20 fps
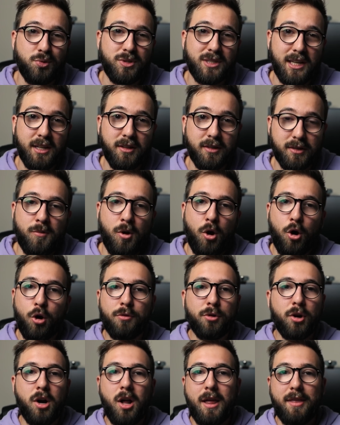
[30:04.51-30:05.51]
skills. Now,
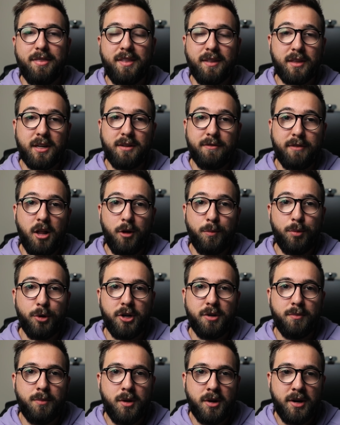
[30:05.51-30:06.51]
overall, I think the developer
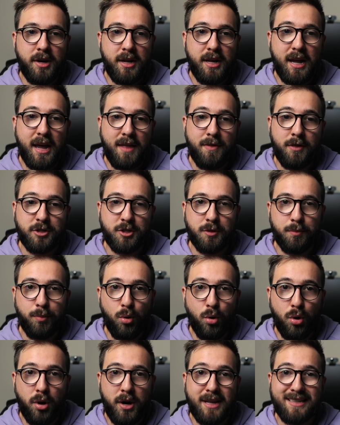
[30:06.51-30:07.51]
community and the
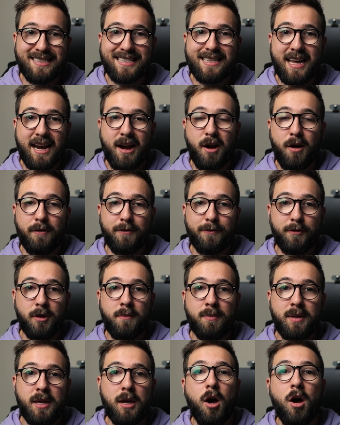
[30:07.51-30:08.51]
support is there
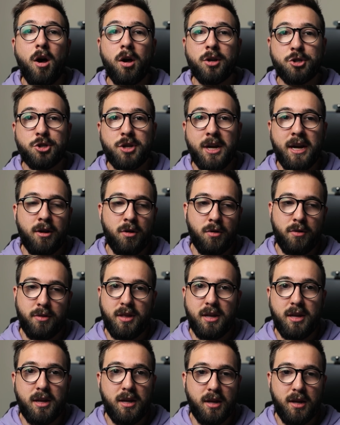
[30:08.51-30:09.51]
from the on-chain or
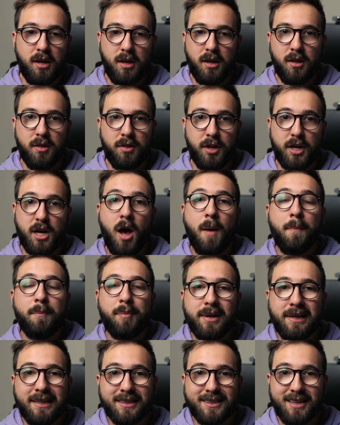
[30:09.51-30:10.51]
the
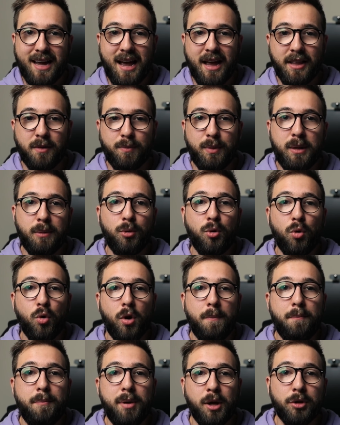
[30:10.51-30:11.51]
company side, the people who
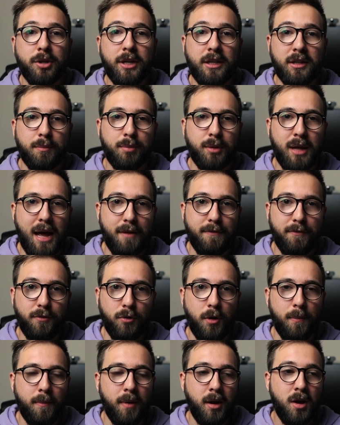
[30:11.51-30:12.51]
are building the
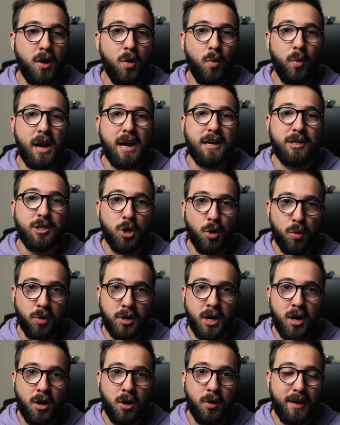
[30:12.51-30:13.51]
platform. What I don't
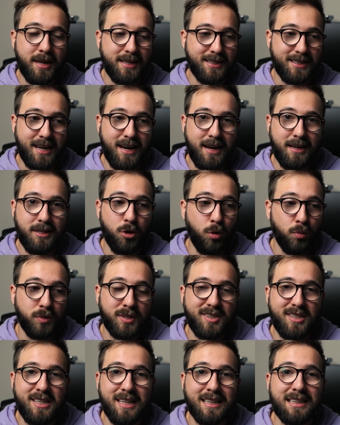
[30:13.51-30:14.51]
know is that I don't
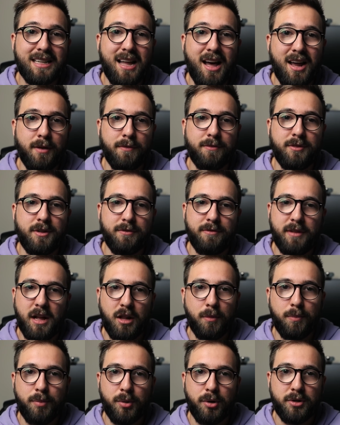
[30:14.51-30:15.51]
see a lot of
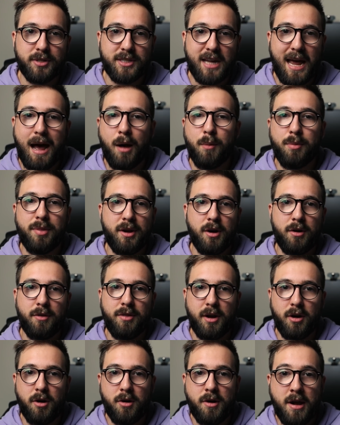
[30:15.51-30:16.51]
developers out there
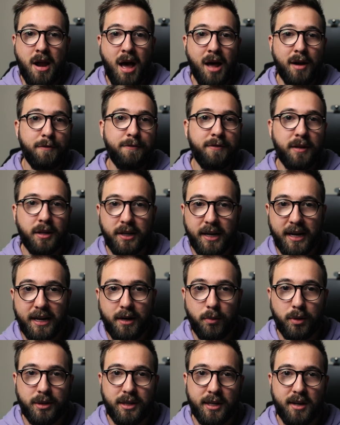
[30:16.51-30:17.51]
that are not
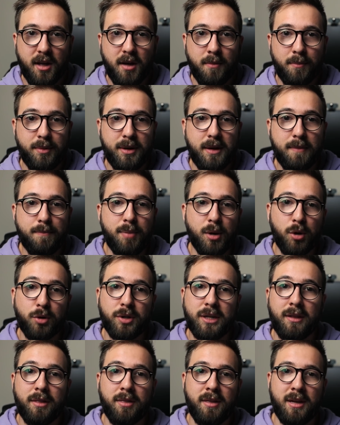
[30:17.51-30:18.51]
affiliated with the company
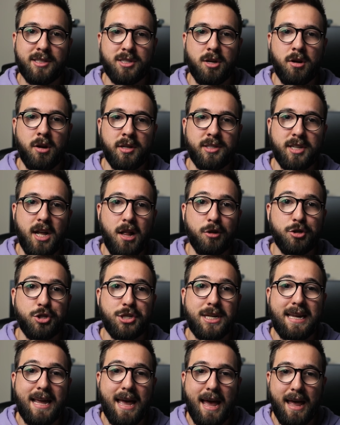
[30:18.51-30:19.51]
building things on Ontology
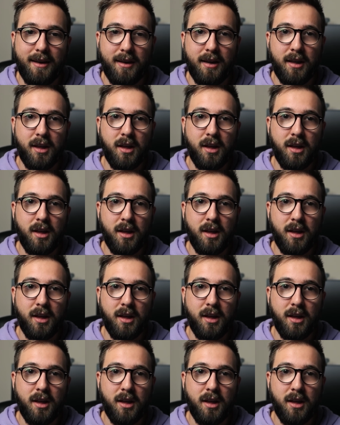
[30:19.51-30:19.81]
yet.